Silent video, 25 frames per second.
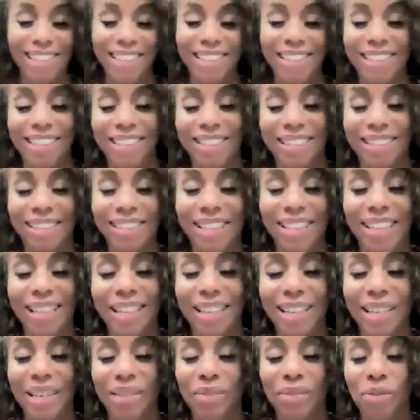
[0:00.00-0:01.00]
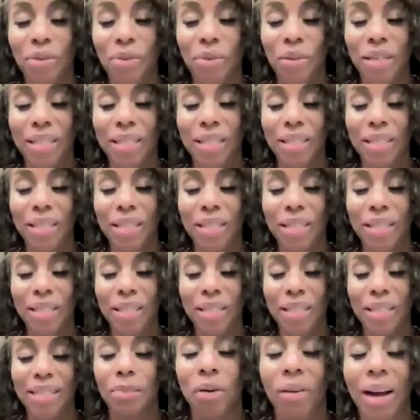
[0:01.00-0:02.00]
Let's leave with
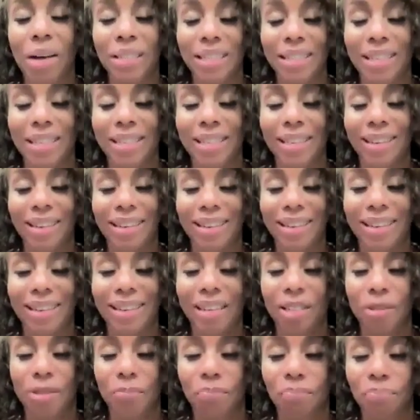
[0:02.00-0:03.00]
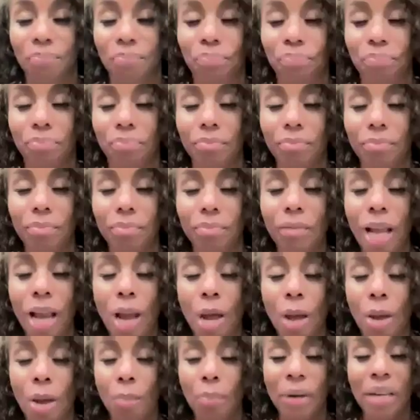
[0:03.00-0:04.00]
some grounding.
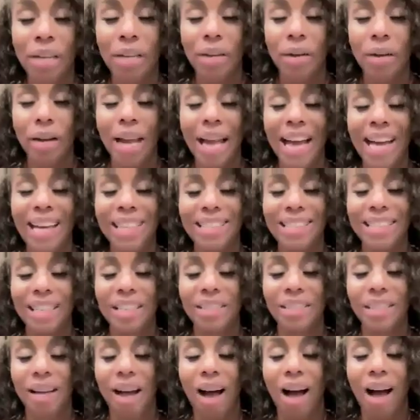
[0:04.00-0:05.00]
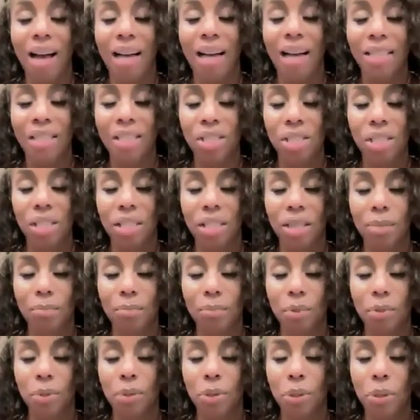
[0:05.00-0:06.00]
Bringing our hands into
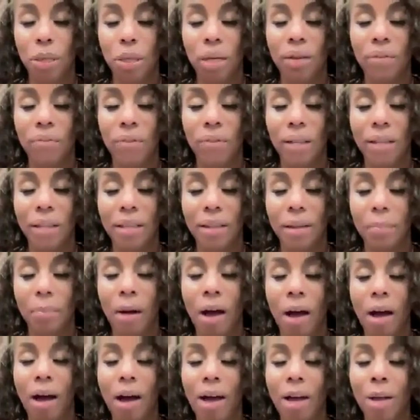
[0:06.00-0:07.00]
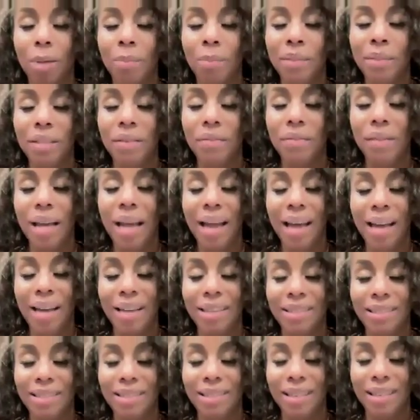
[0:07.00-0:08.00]
Anjali Mudra, feeling the palms of the
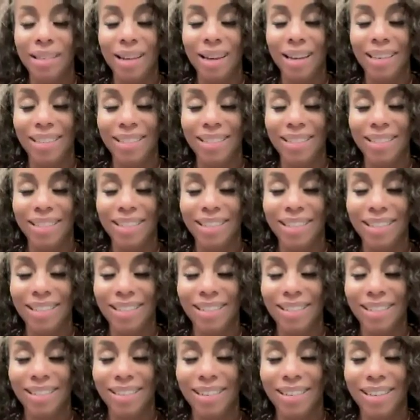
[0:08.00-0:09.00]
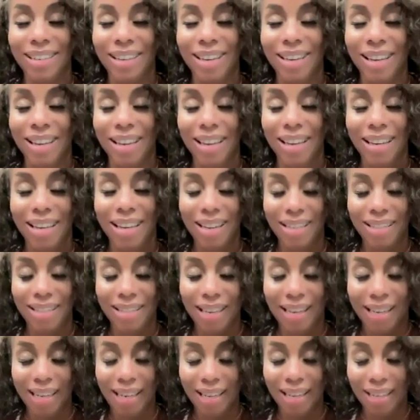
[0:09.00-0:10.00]
hands connecting.
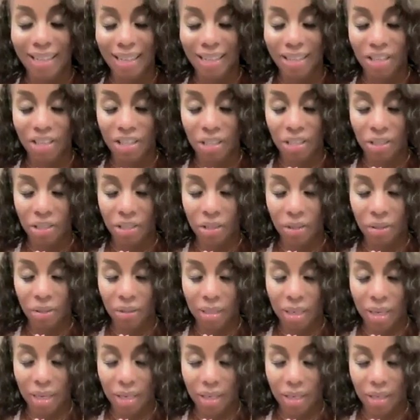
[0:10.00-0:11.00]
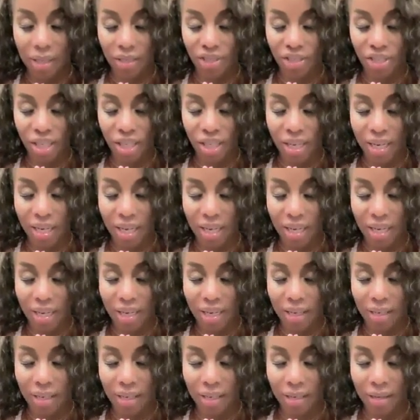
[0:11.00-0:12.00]
Taking a gentle tuck of the
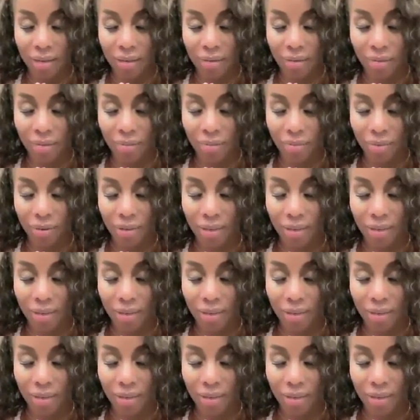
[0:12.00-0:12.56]
chin.